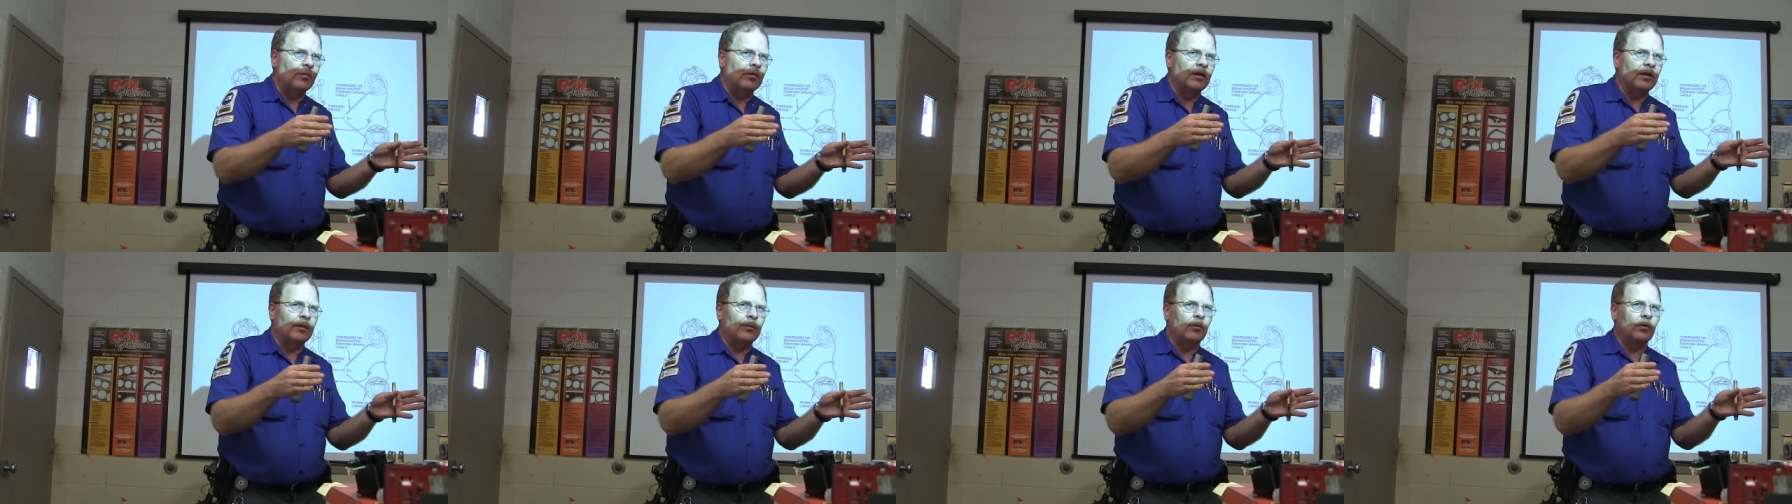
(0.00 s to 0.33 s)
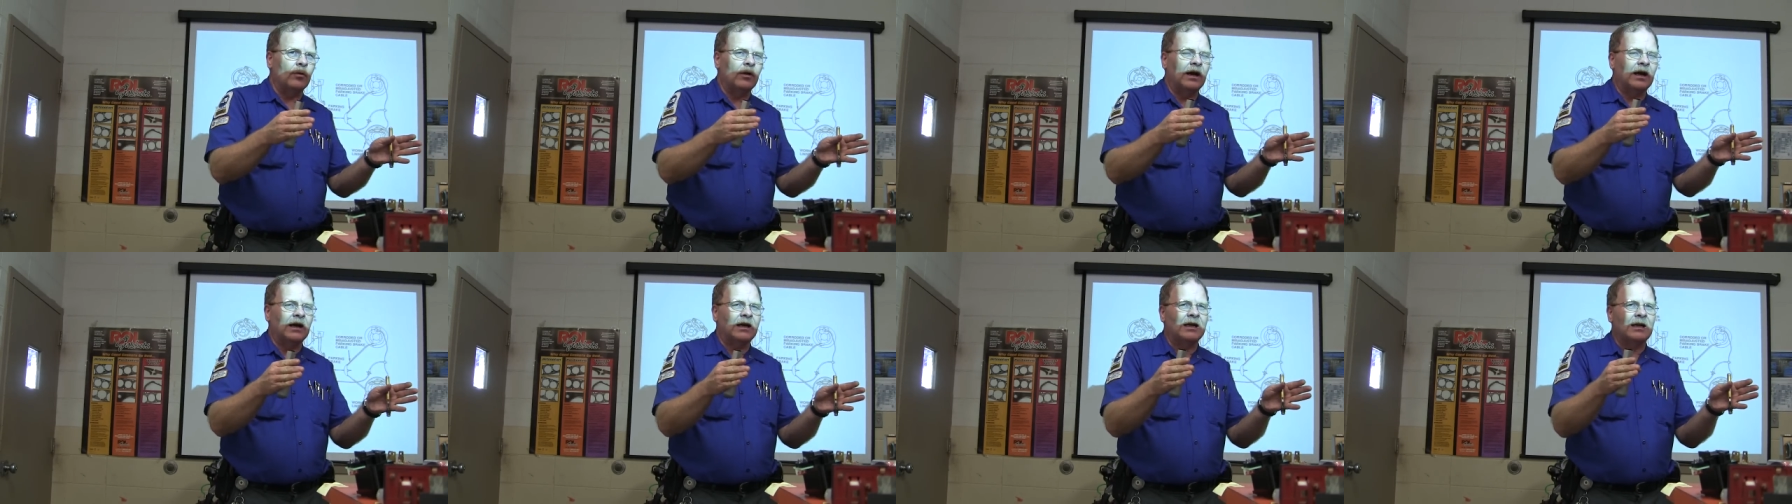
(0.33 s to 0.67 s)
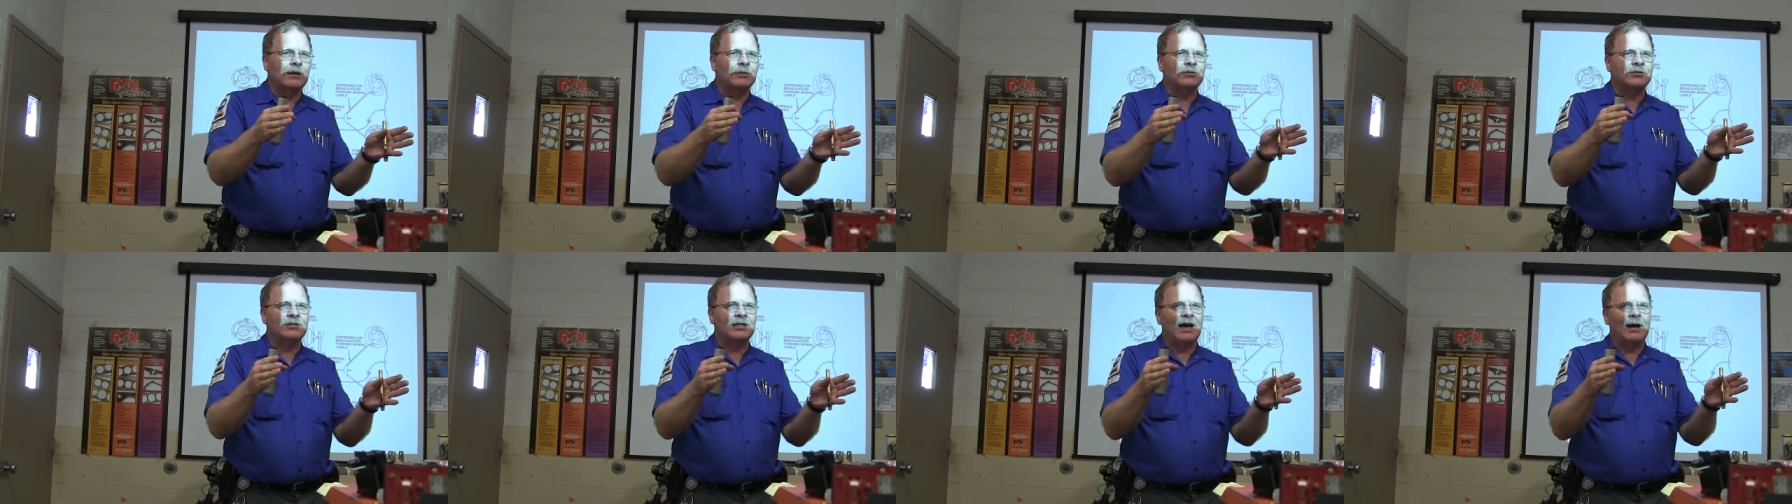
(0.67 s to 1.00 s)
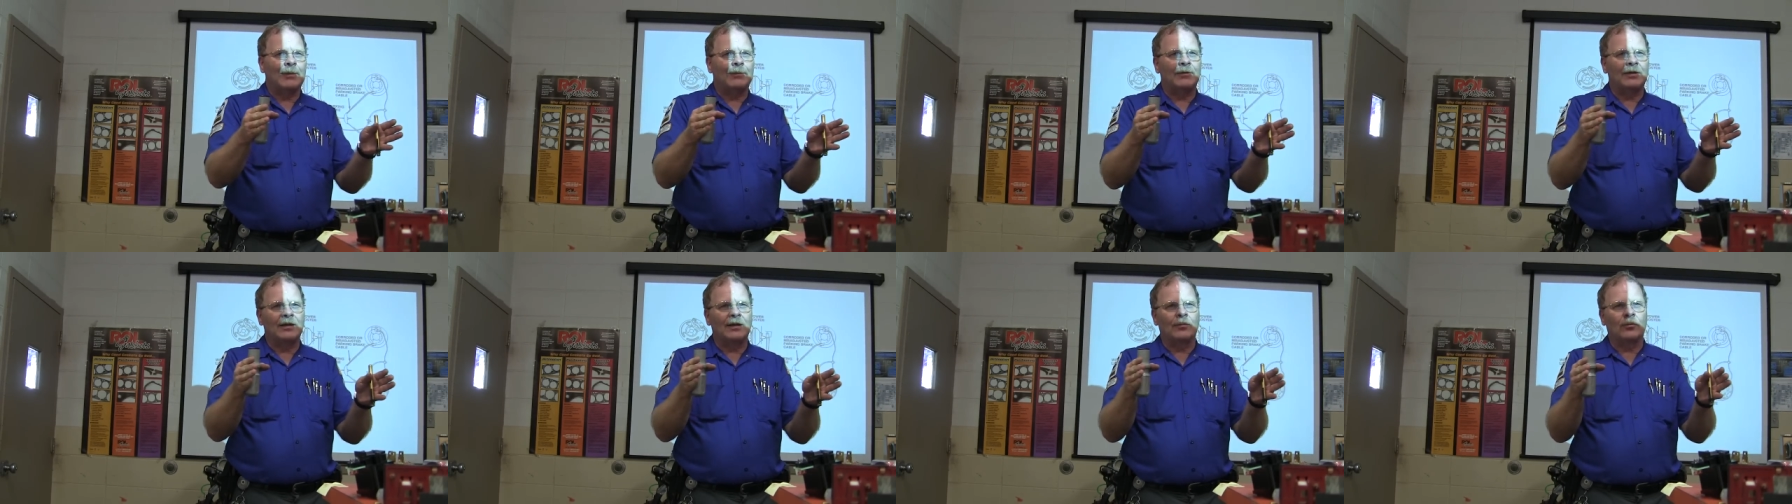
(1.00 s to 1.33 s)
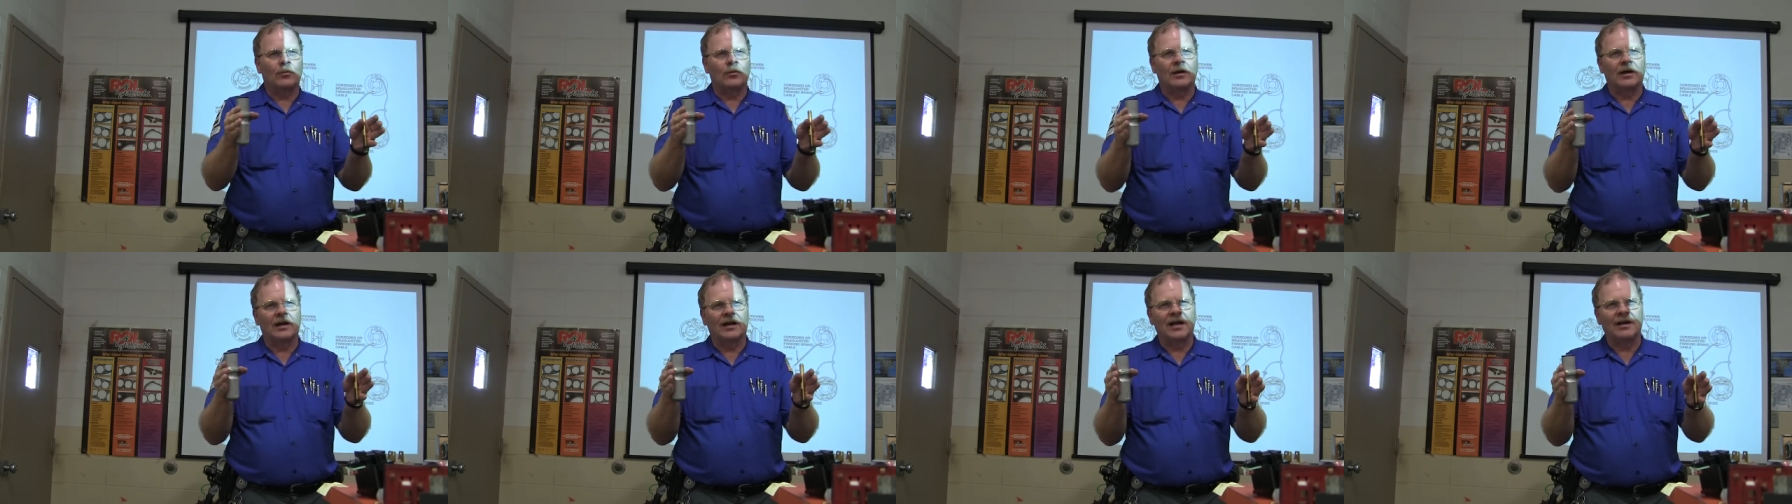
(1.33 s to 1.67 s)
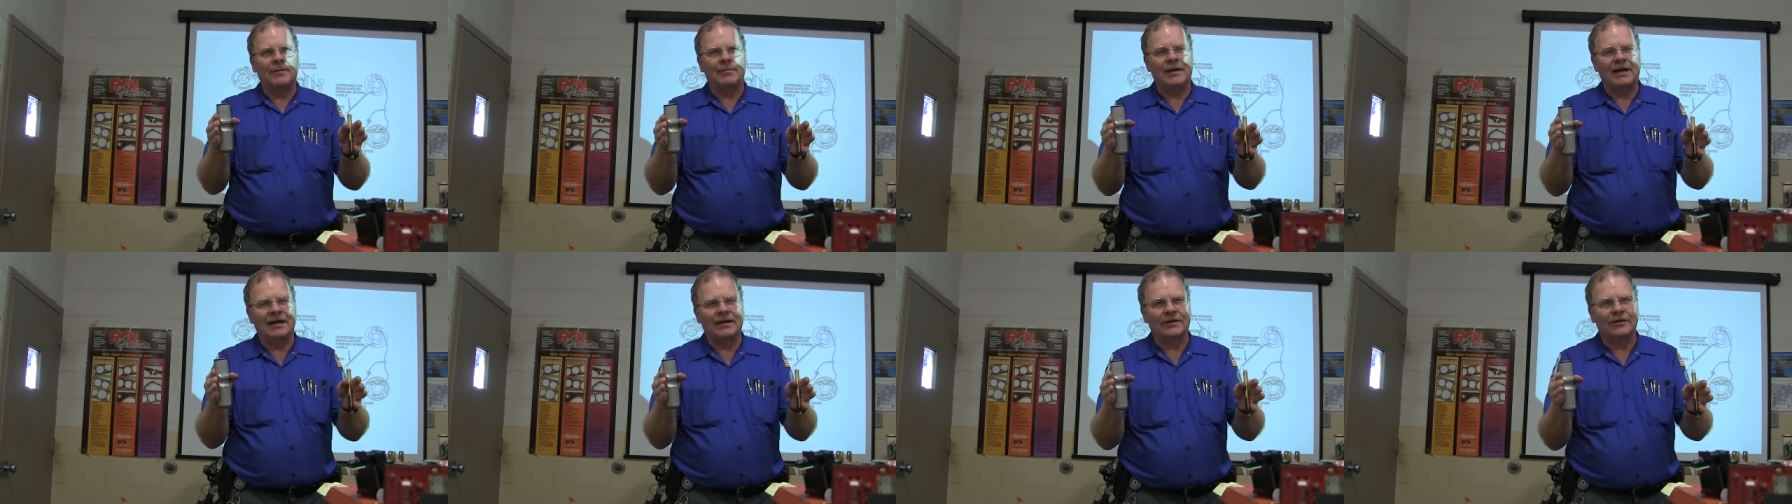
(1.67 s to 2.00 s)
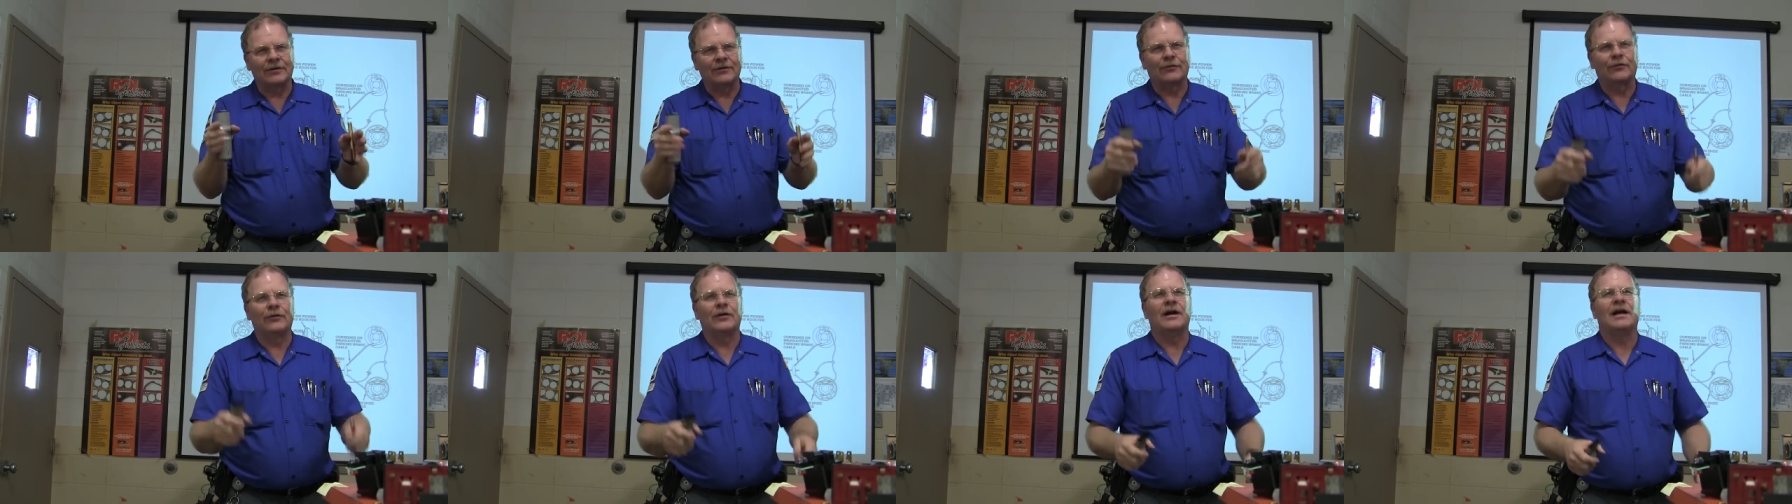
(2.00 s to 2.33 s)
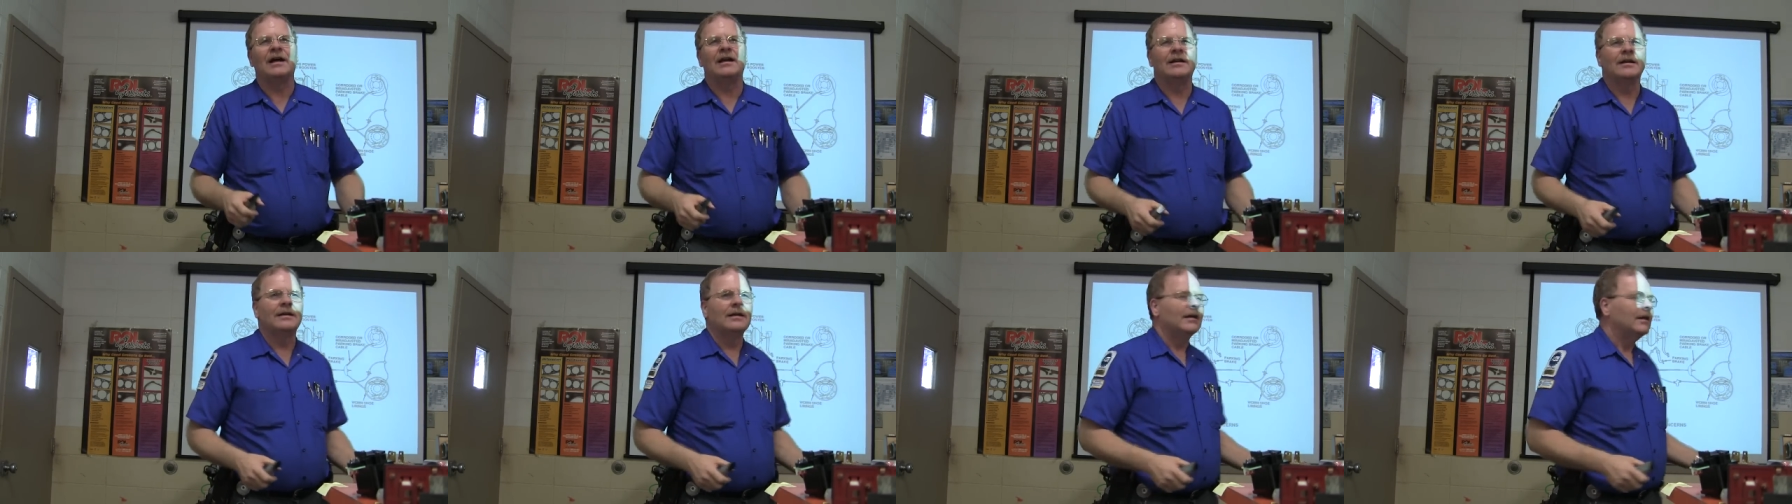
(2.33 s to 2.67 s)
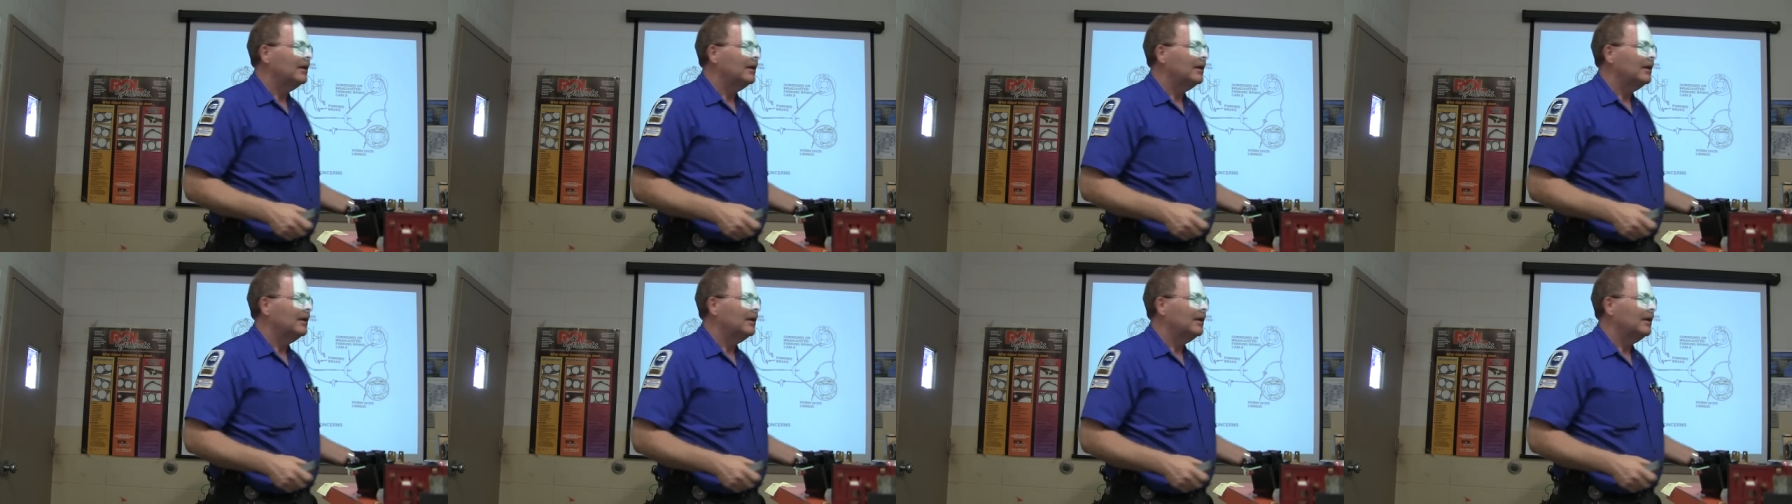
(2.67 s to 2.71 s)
but the more I kept stopping, the more it came back to the front.